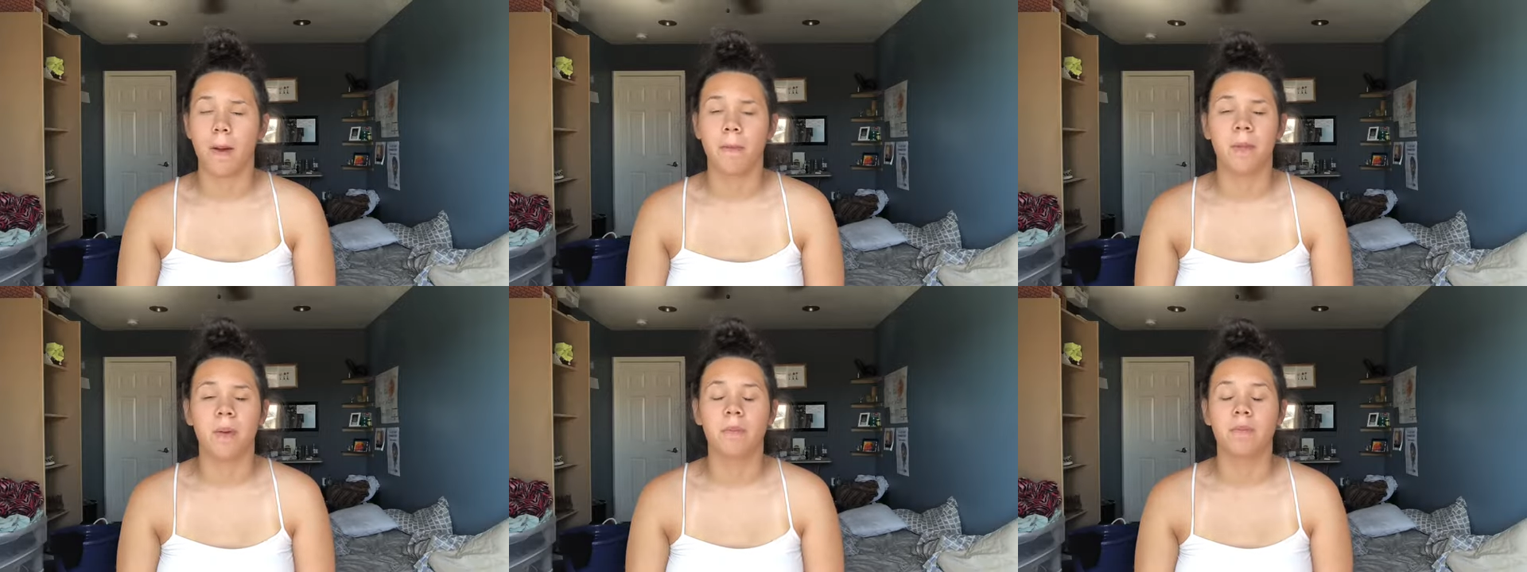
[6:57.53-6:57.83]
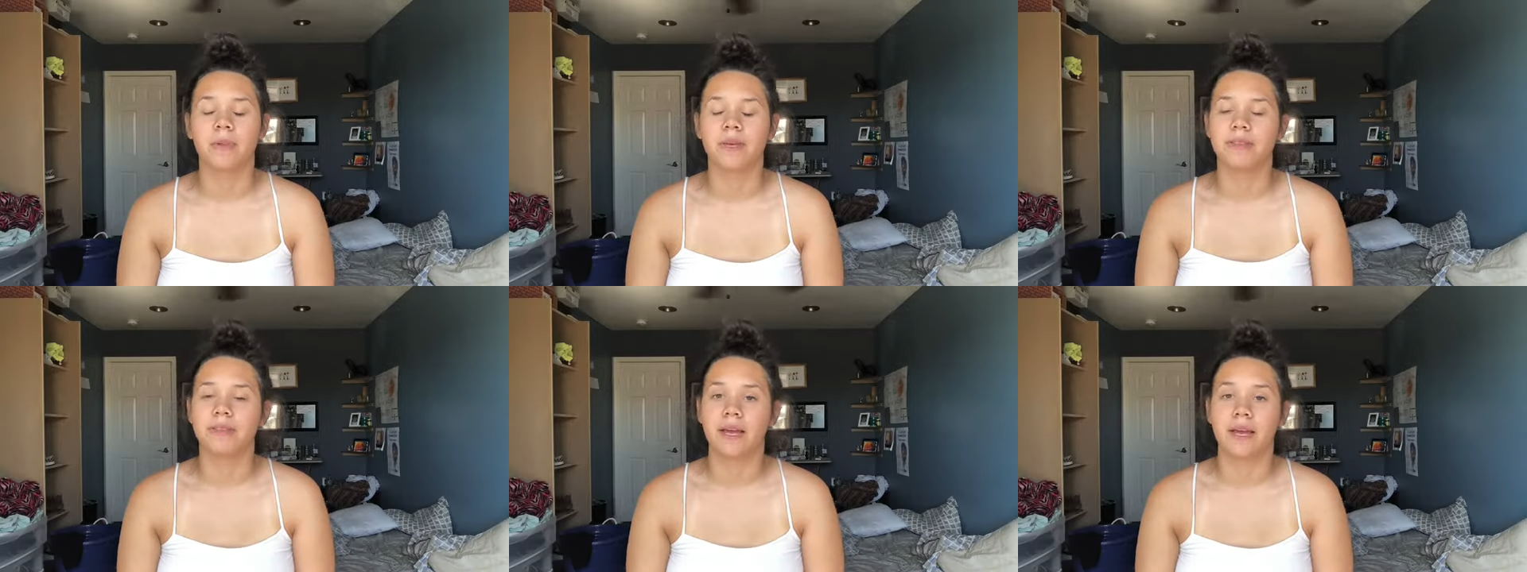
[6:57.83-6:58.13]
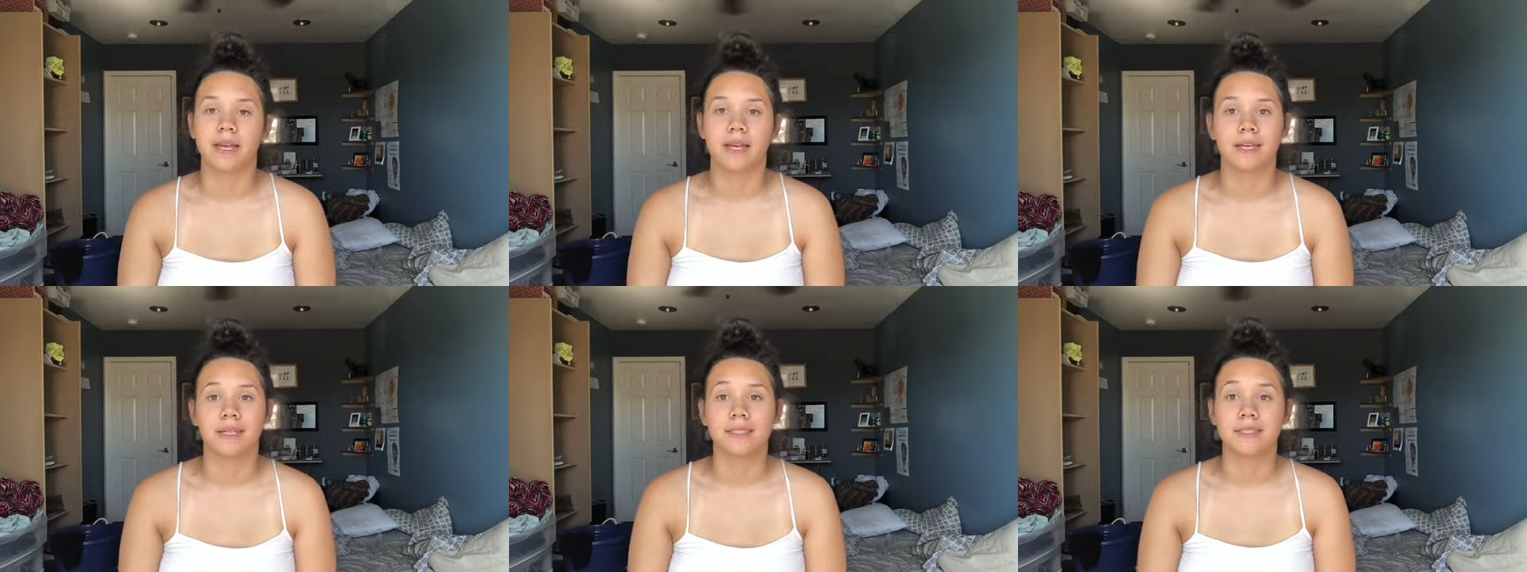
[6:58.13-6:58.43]
I'm gonna beat
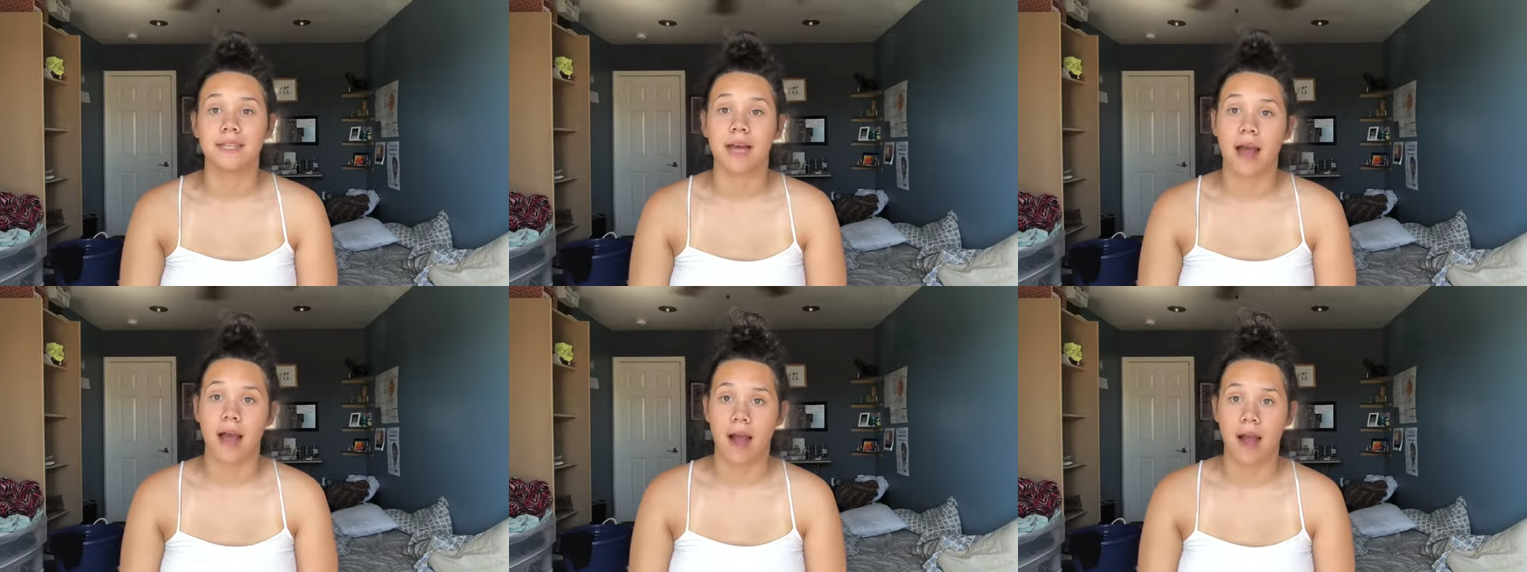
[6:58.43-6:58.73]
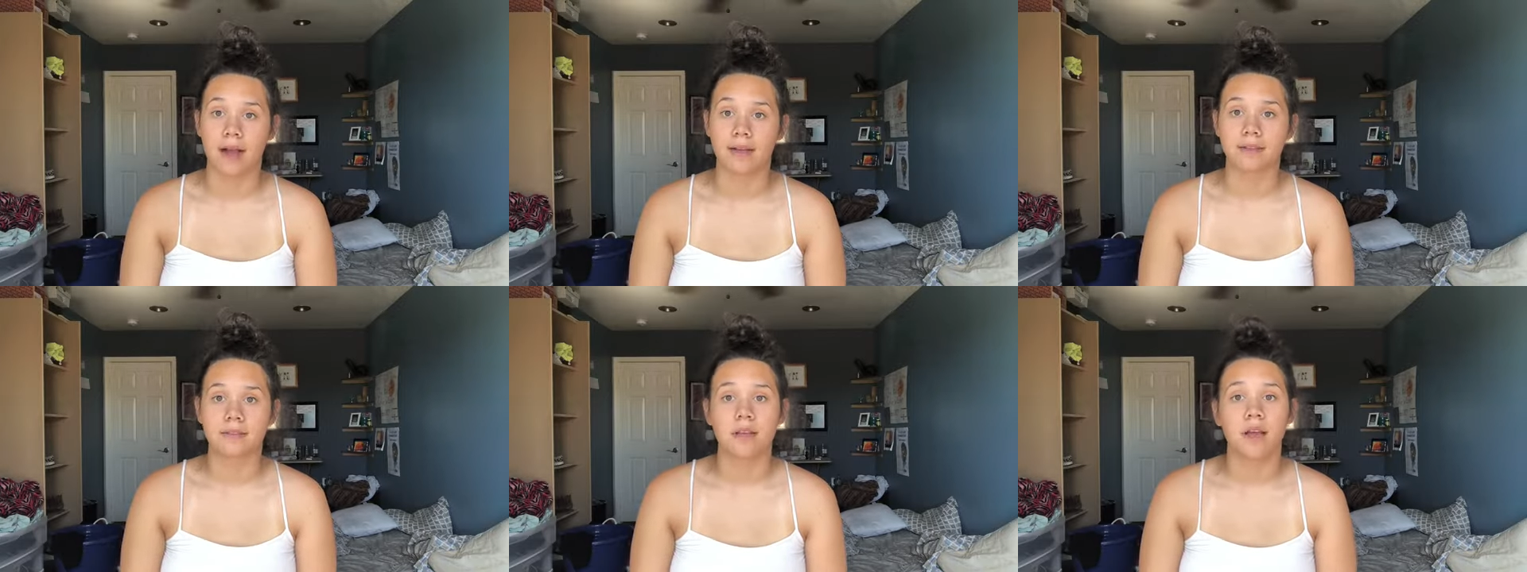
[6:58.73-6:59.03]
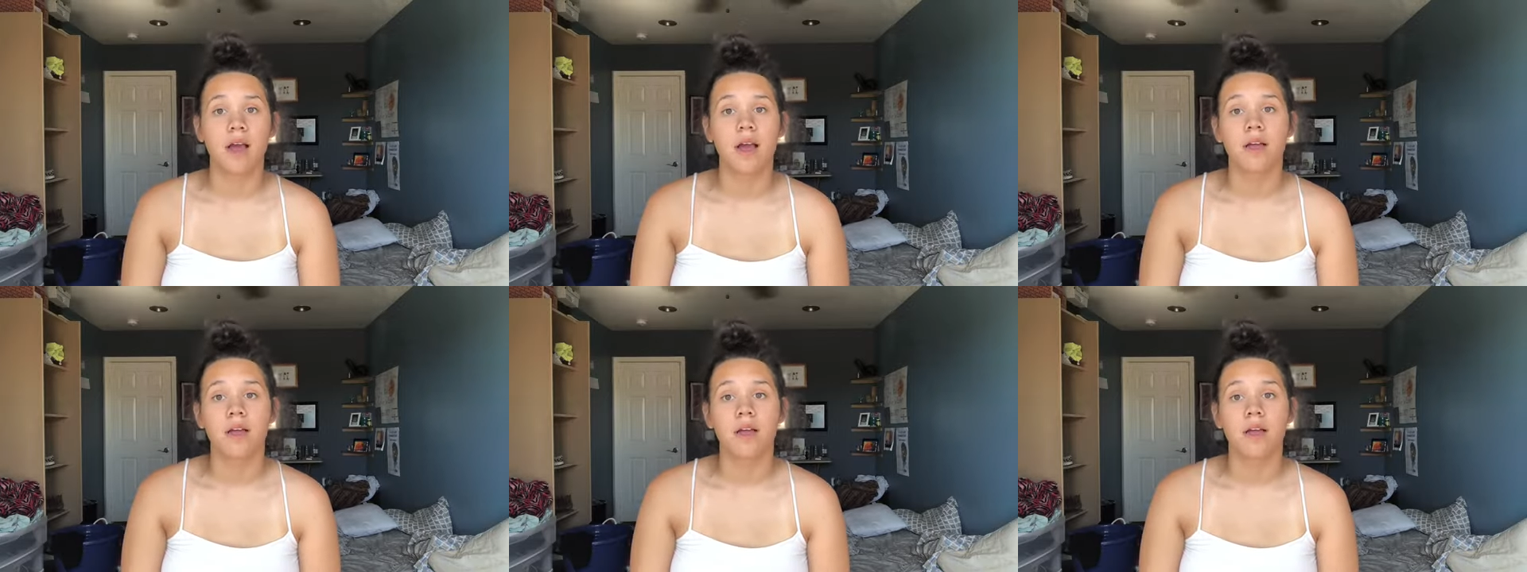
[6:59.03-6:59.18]
that kid's ass.